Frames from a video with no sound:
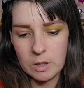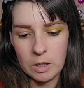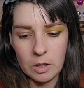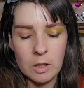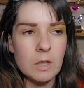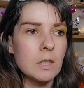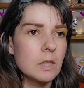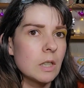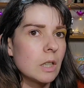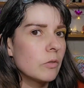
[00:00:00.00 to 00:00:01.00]
So now you can
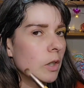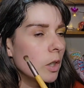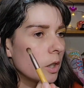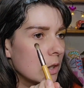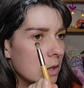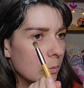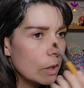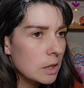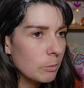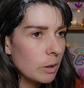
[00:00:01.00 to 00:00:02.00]
see if I look this
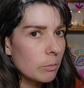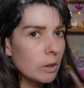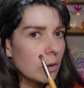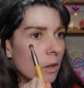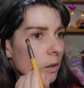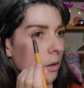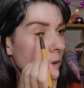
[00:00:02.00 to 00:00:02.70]
way into my mirror.